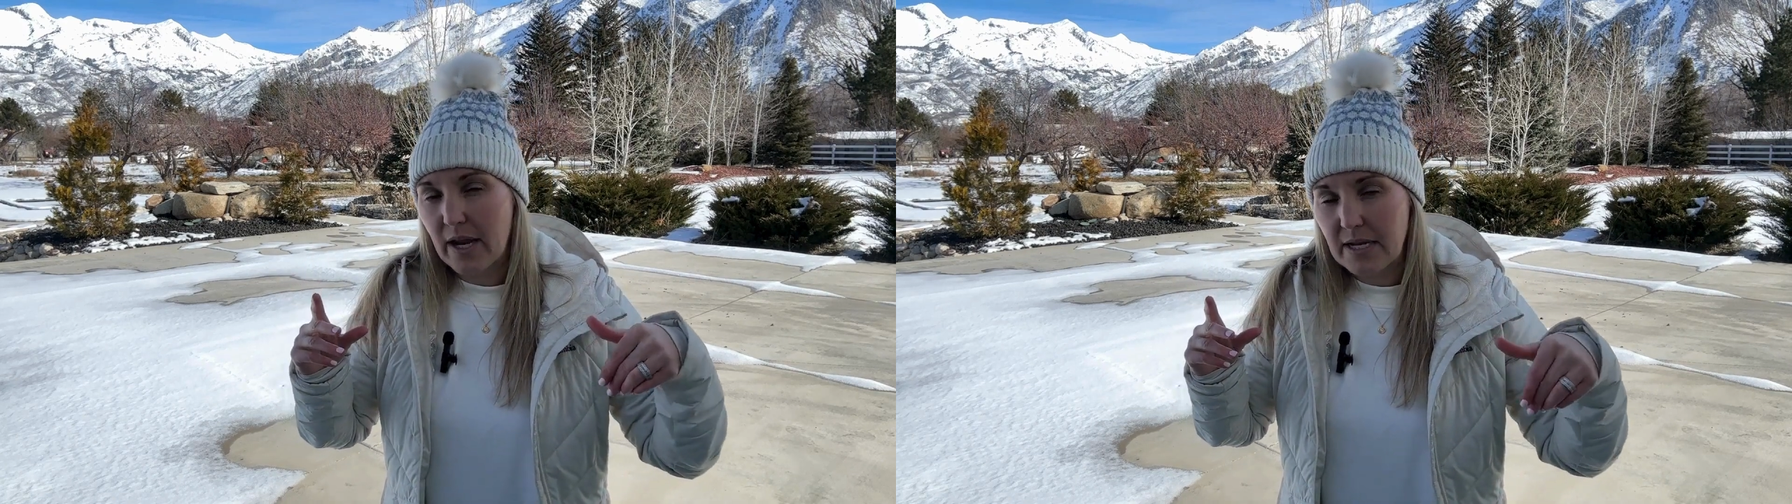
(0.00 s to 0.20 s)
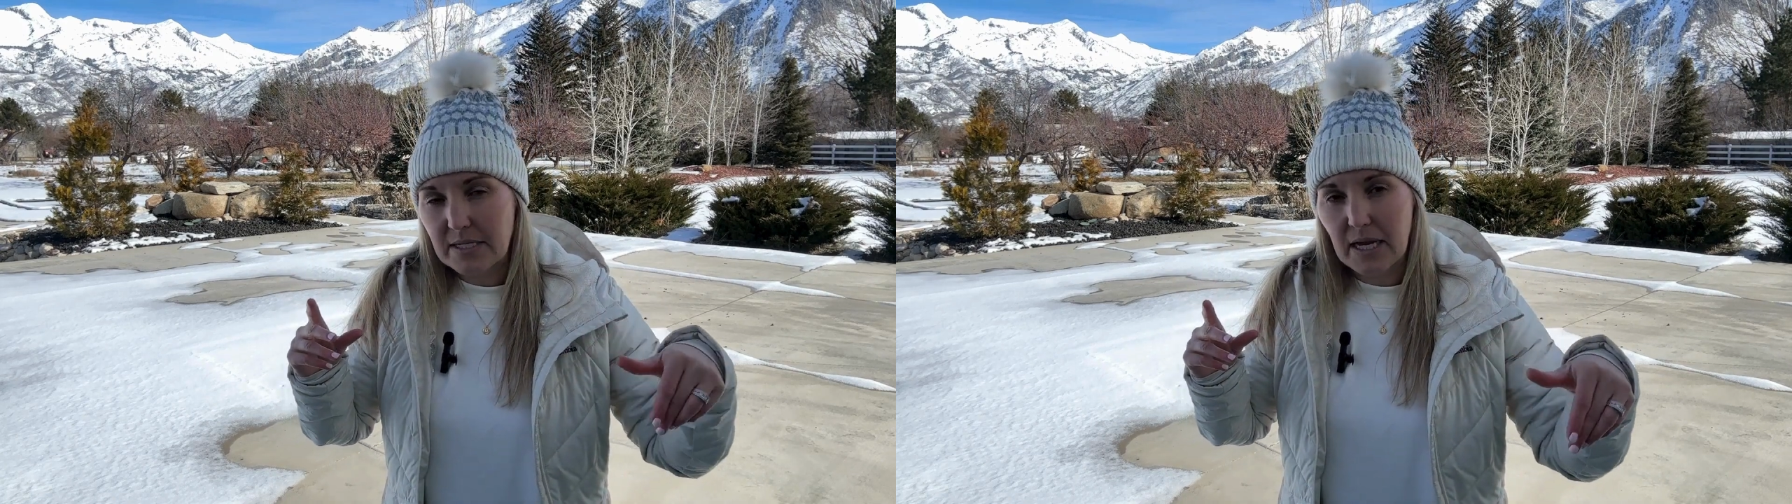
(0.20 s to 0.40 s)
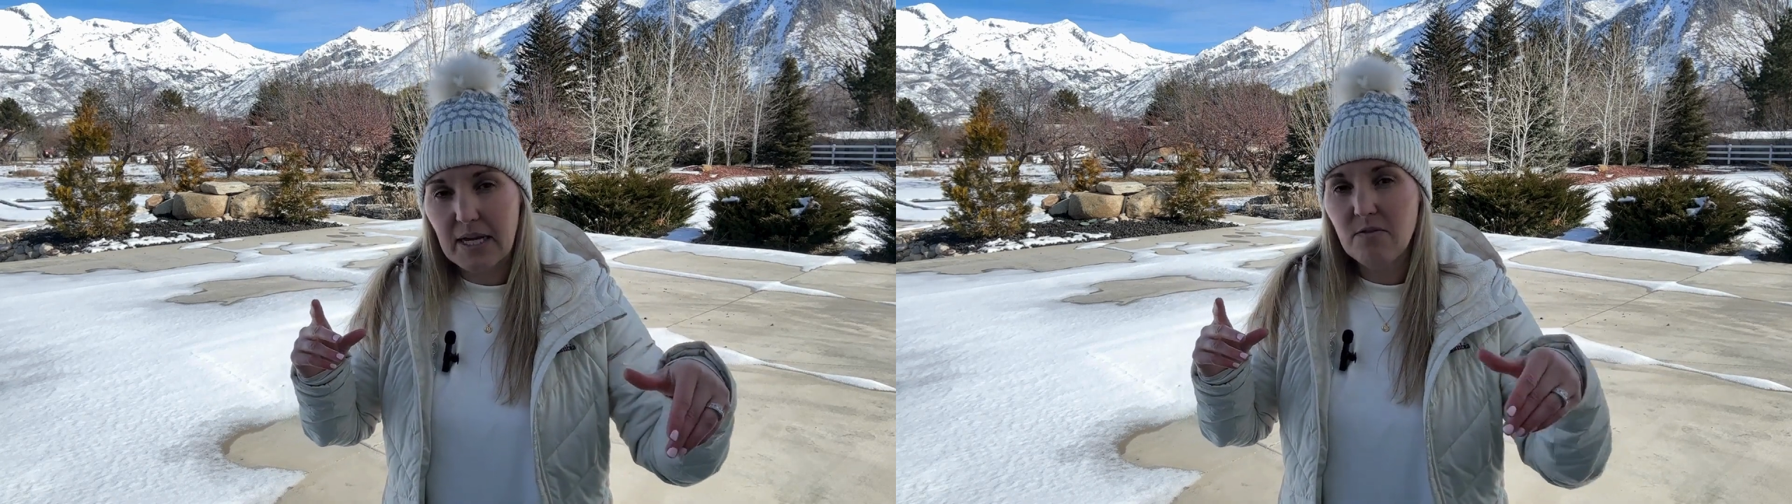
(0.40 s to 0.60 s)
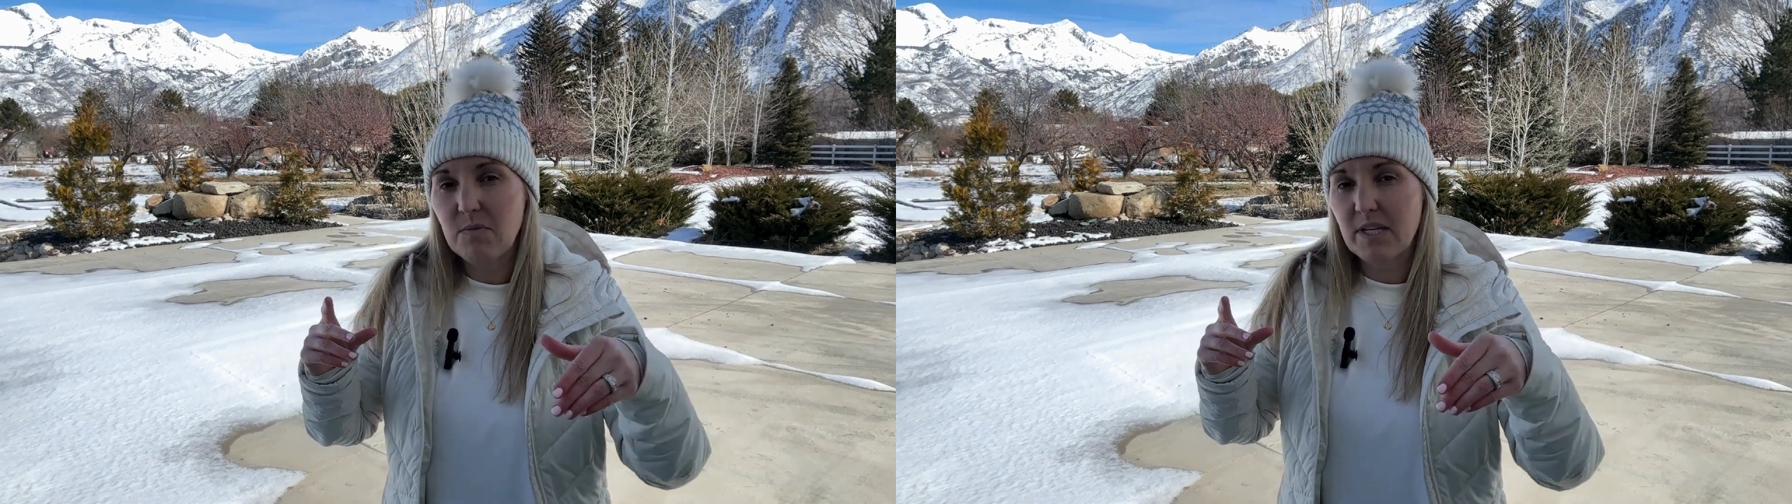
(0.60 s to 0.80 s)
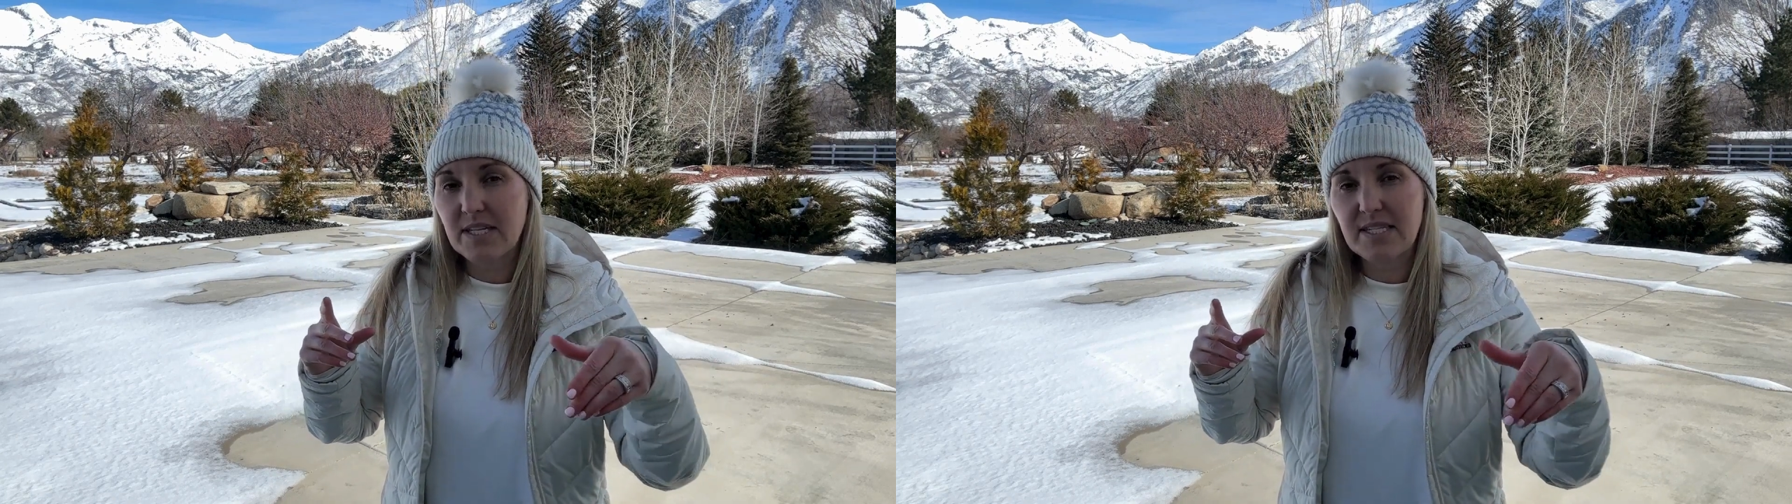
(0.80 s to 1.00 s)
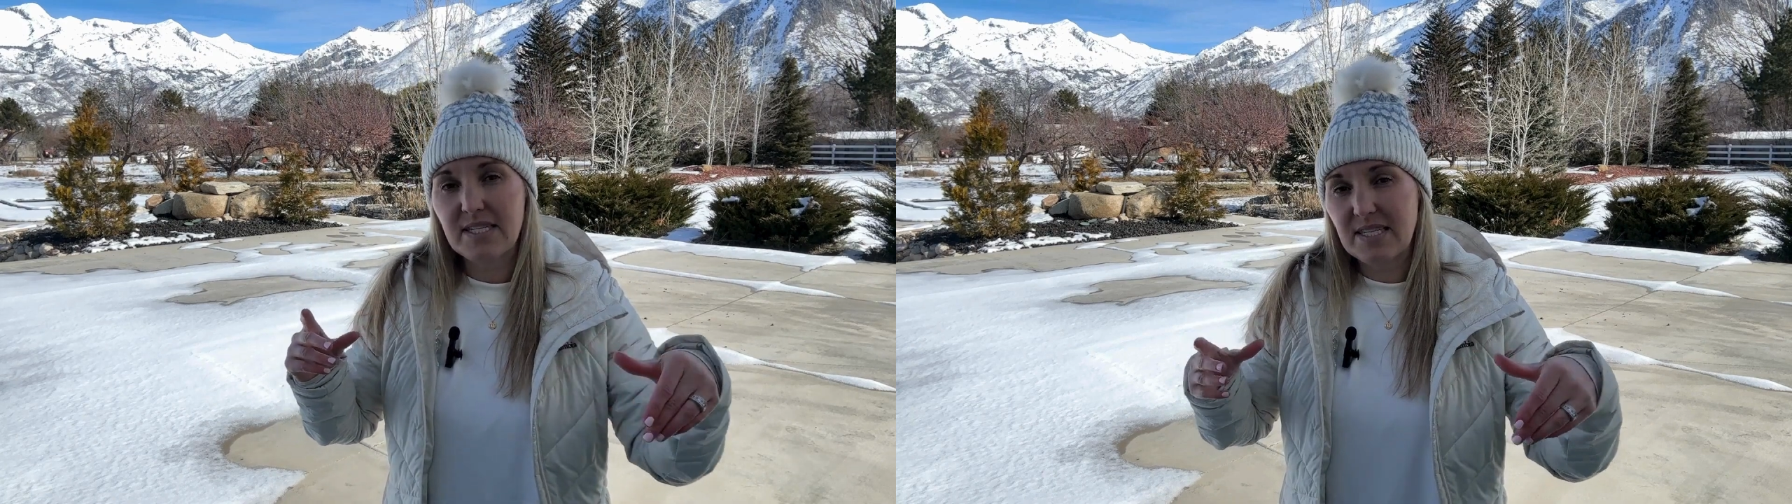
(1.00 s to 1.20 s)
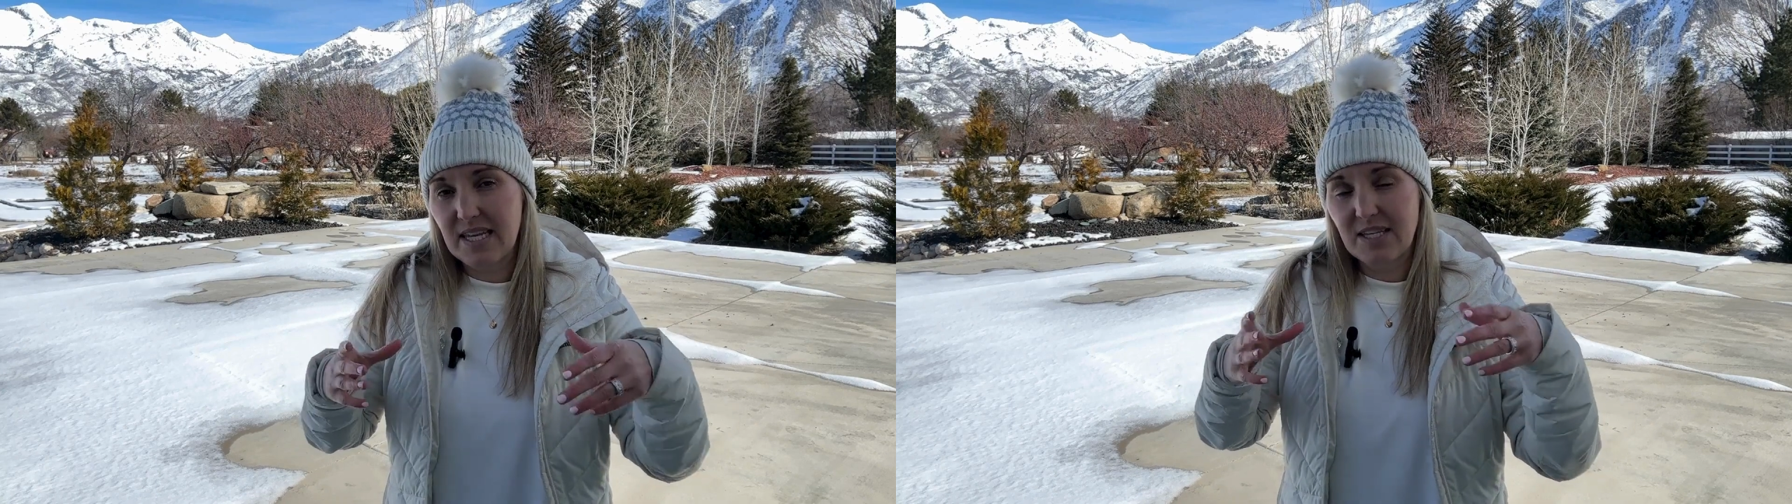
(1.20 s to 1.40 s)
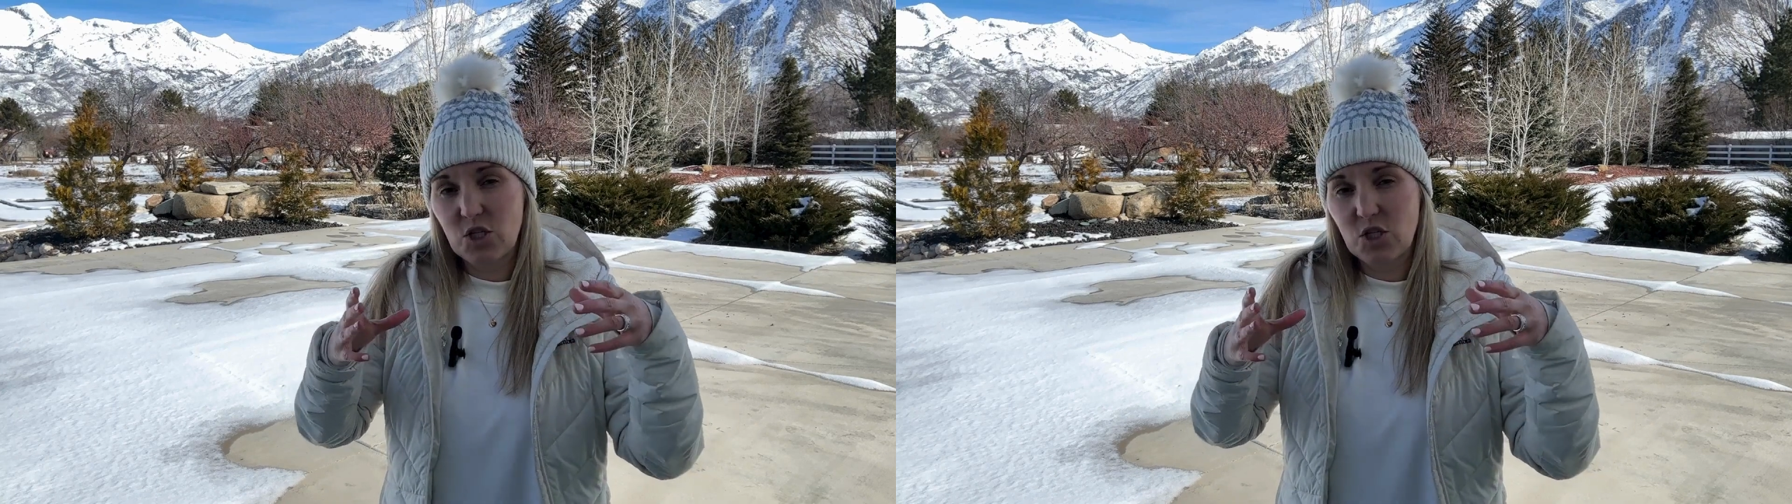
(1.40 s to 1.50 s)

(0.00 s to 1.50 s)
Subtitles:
a ton of places